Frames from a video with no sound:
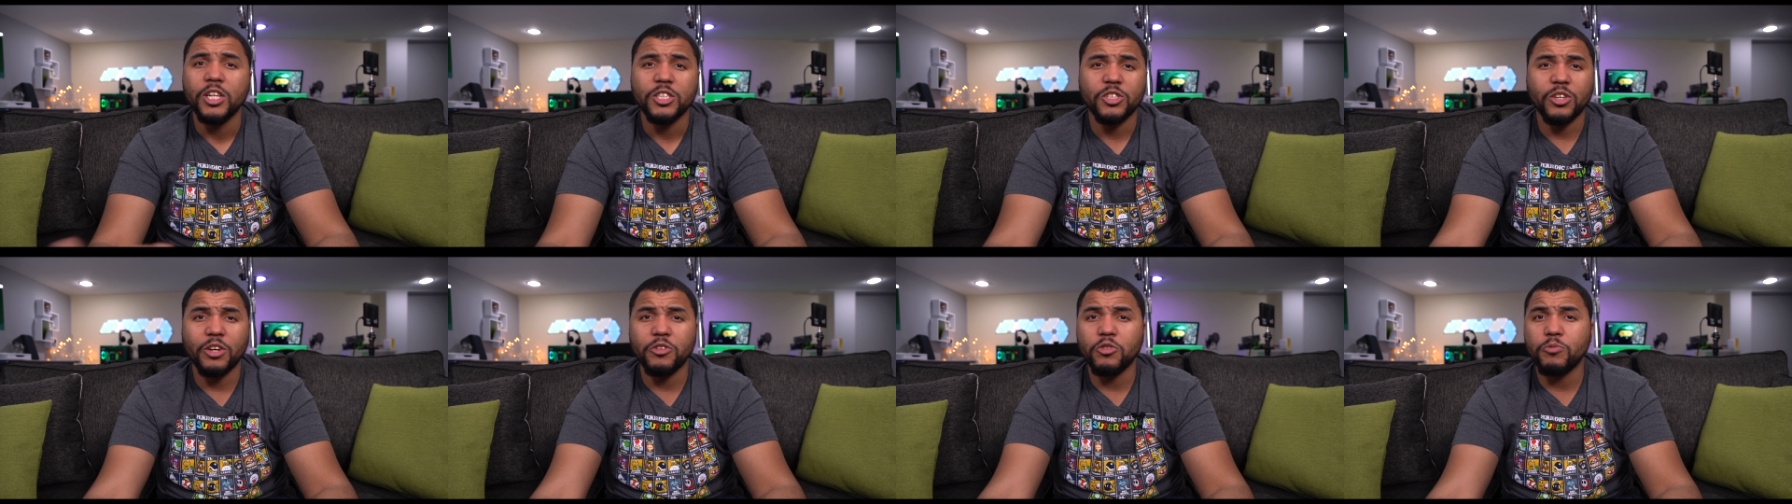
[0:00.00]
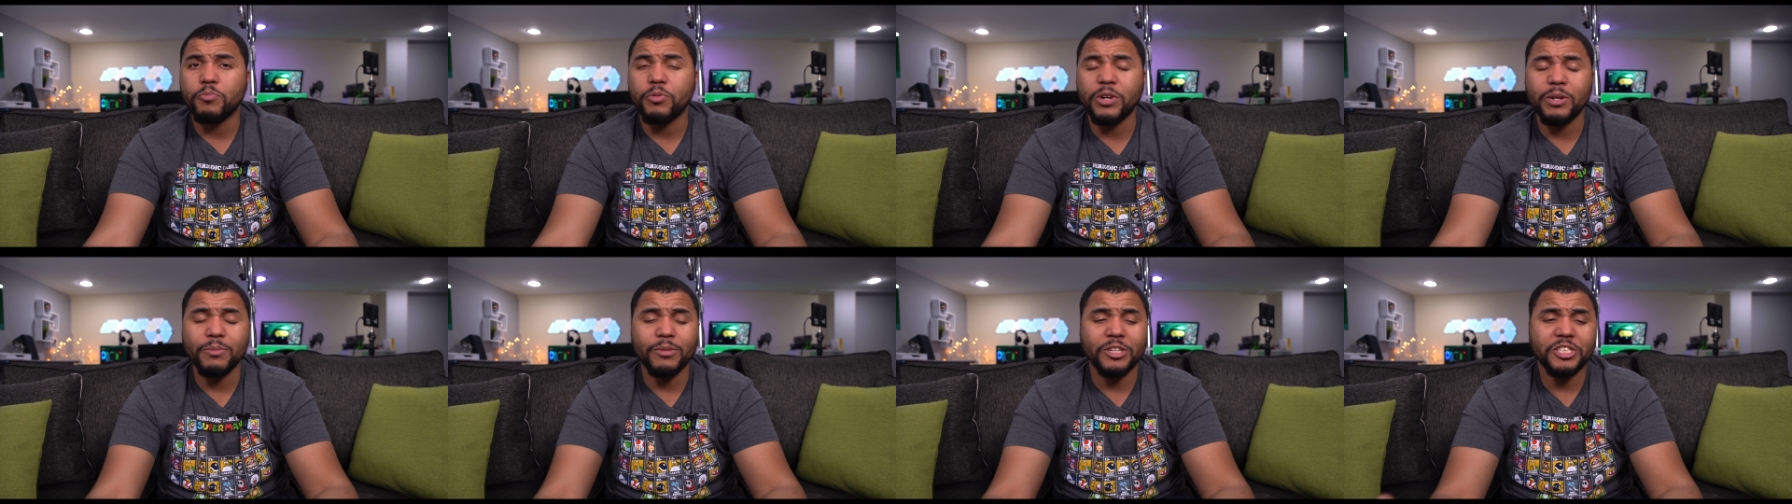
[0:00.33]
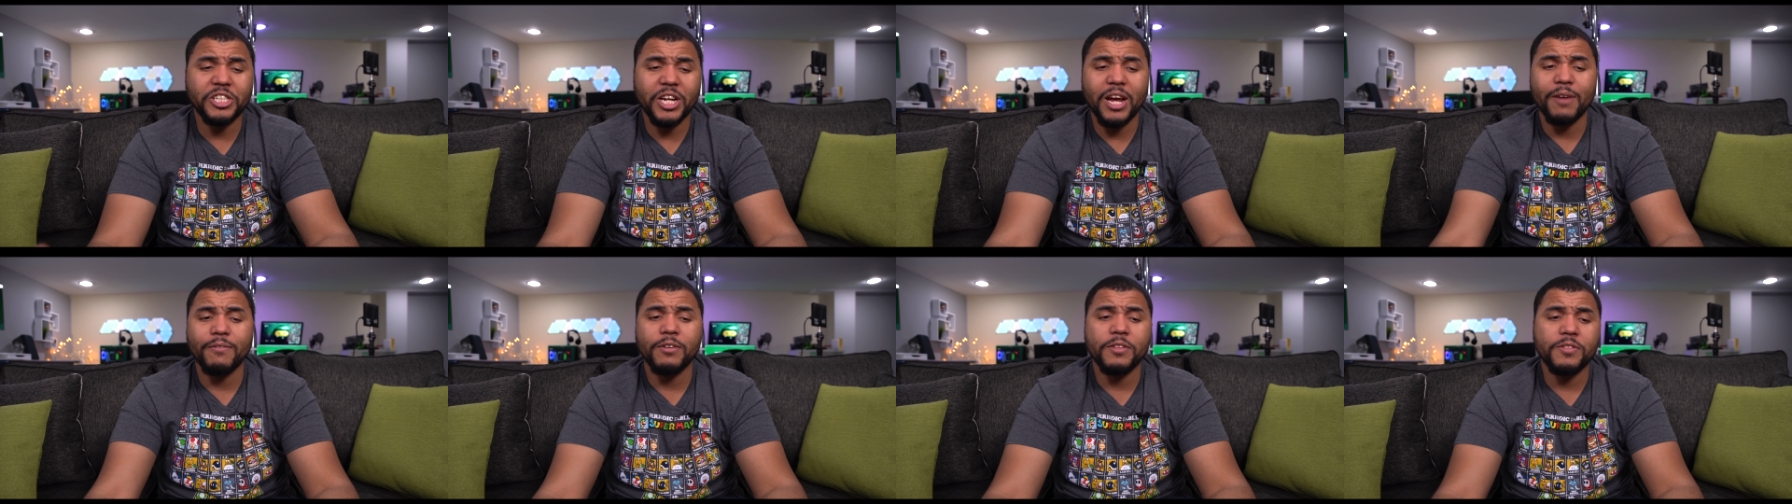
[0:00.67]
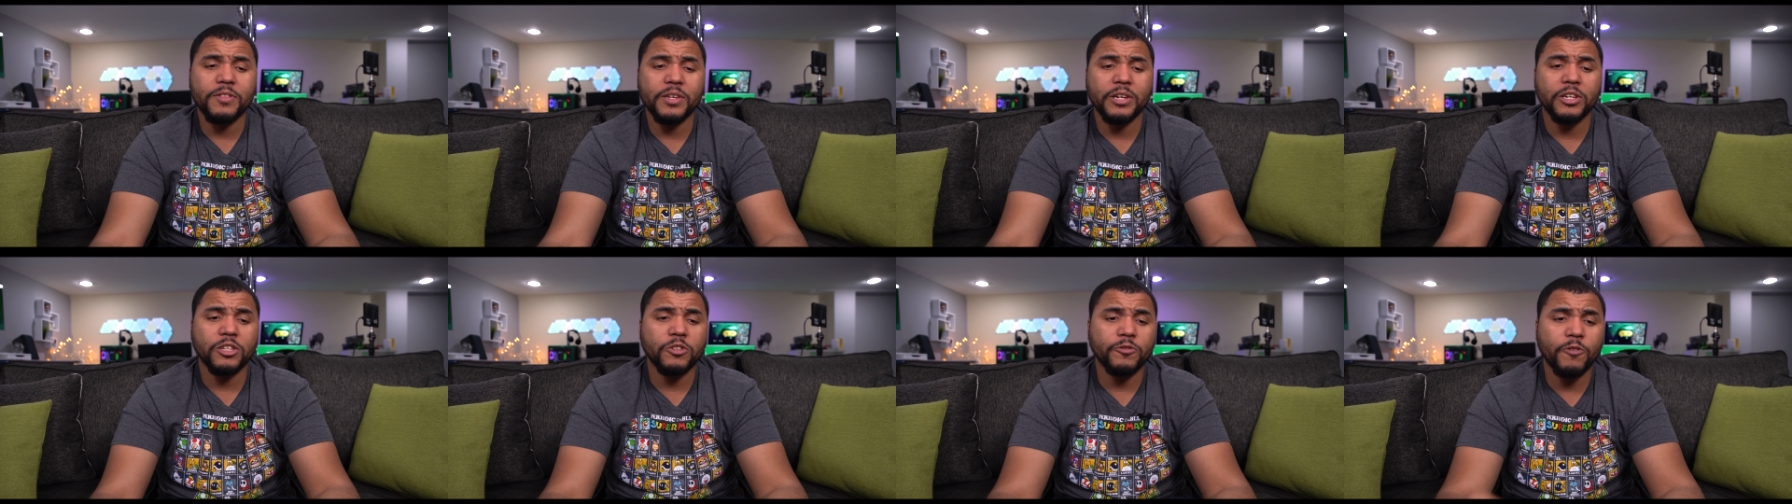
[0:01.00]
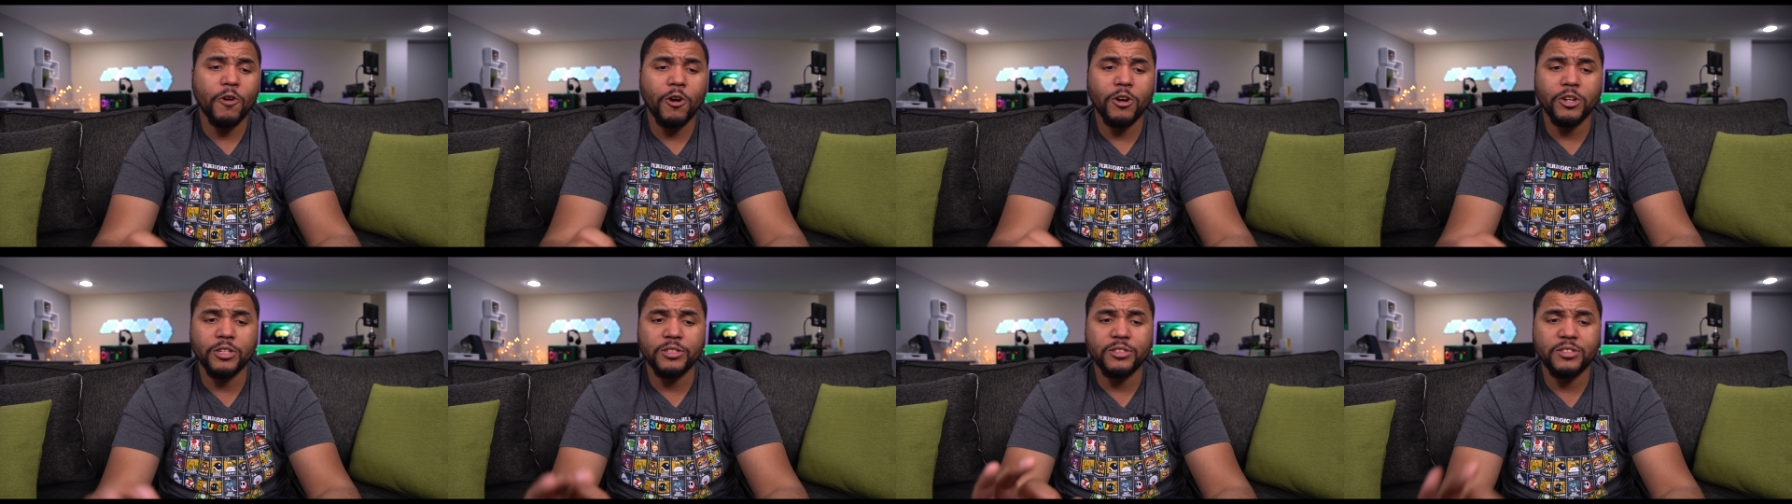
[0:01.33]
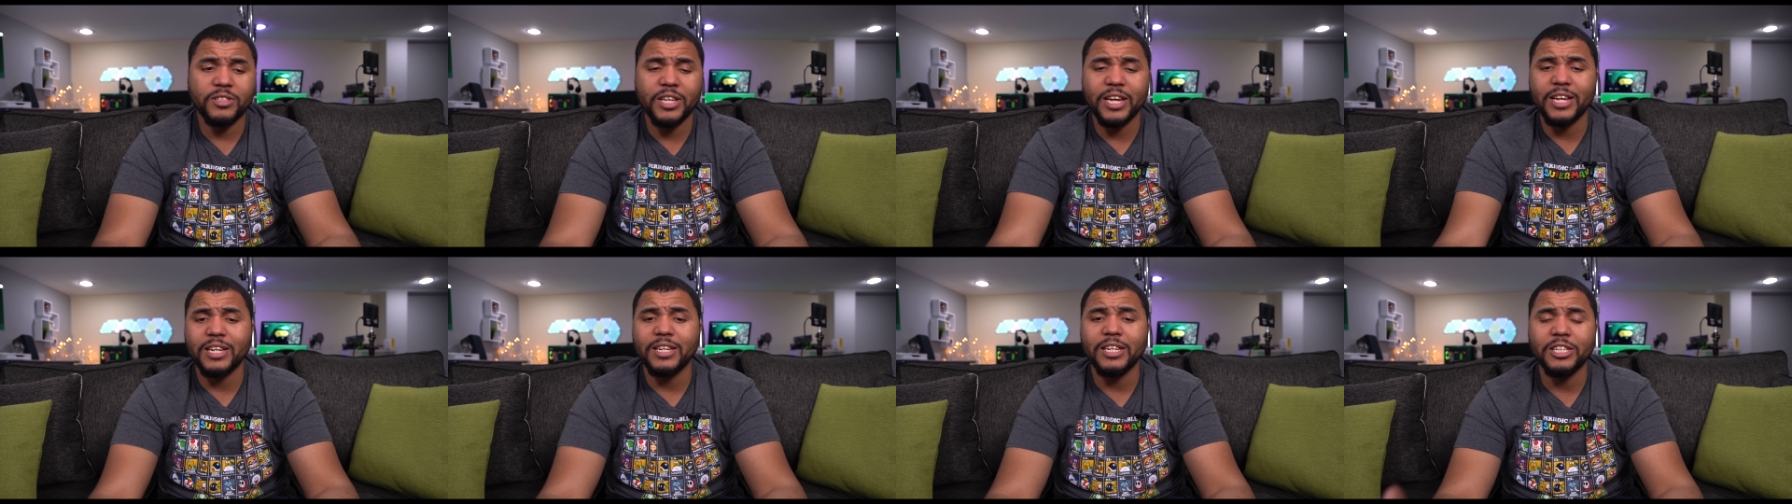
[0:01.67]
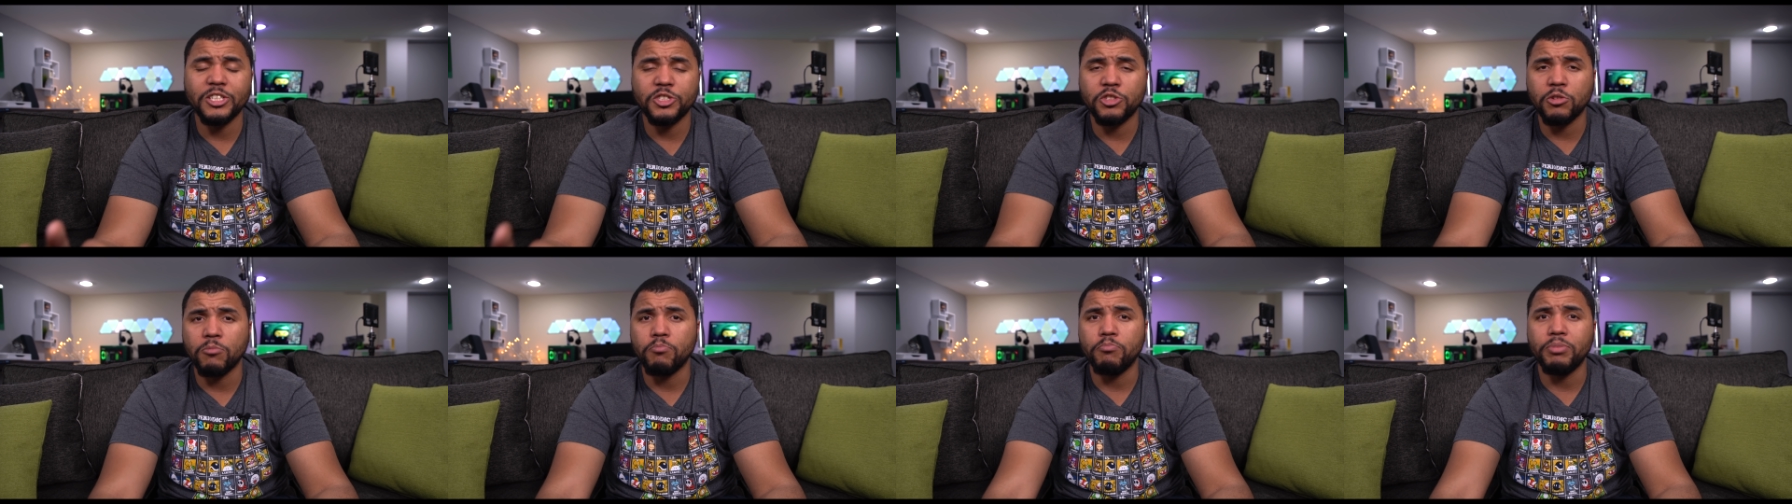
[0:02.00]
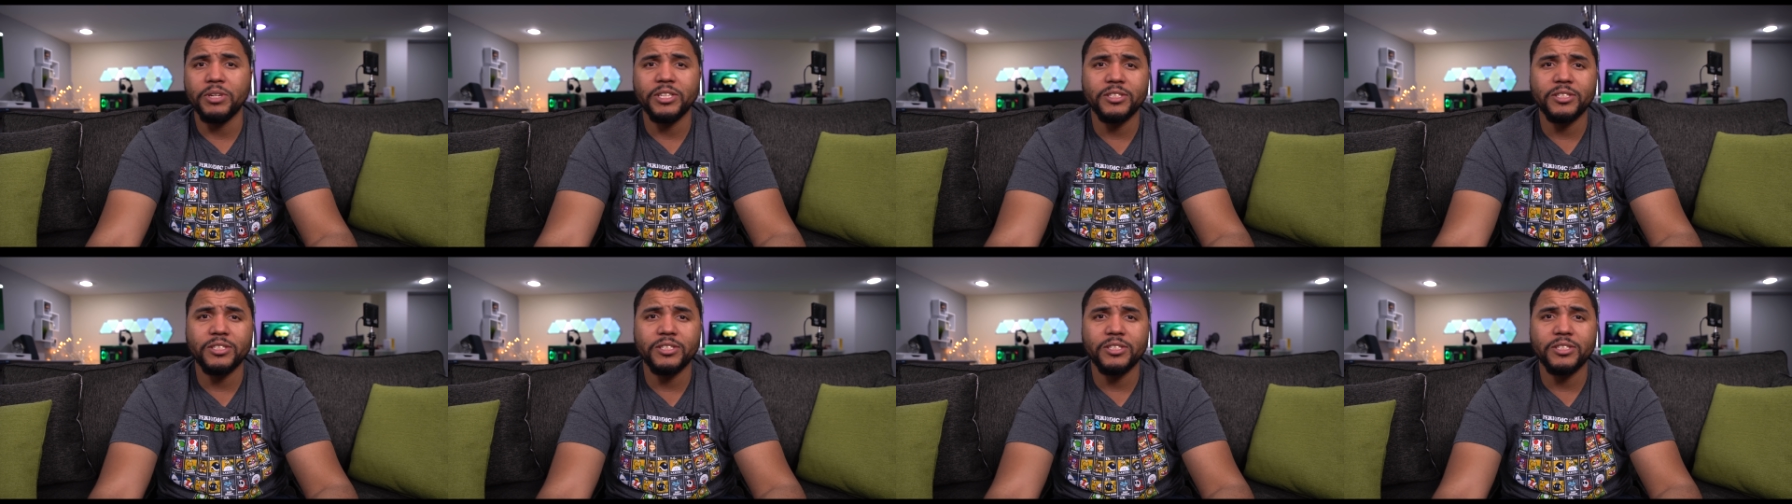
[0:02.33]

So I do pretty much everything as far as Tech Ninja